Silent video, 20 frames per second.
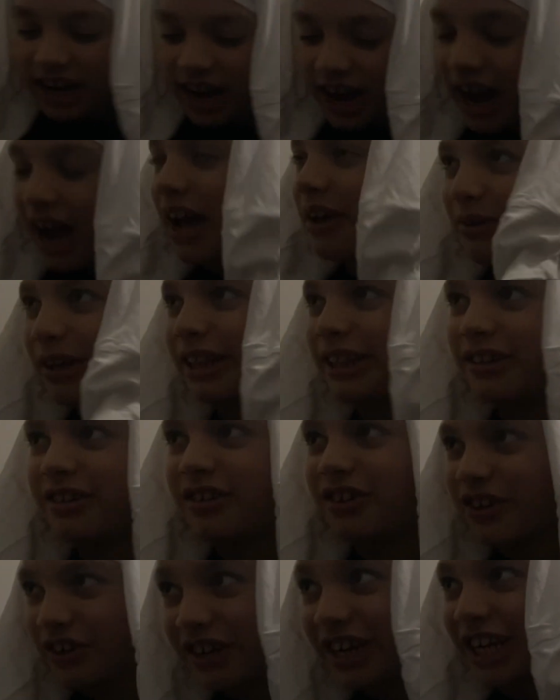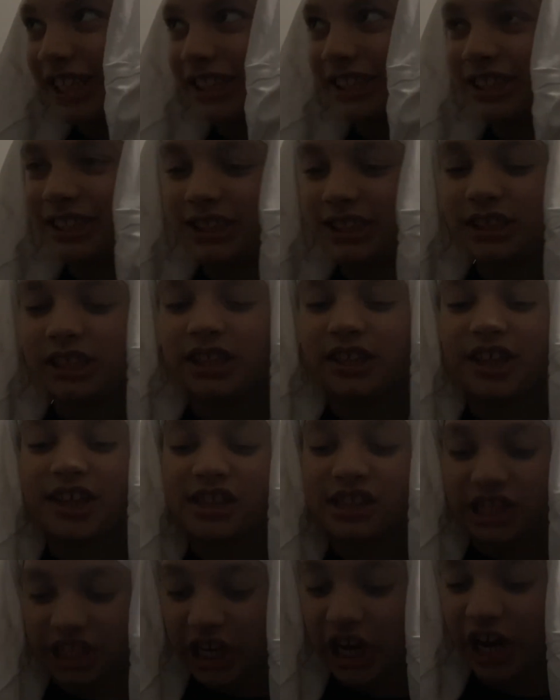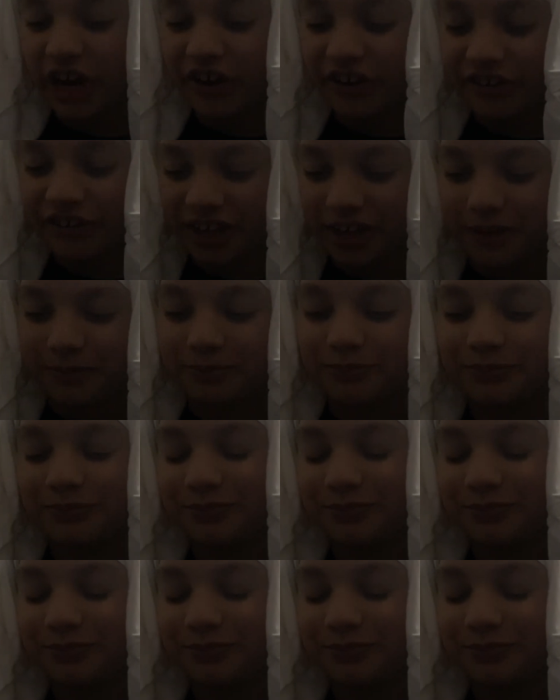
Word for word: I will read the story.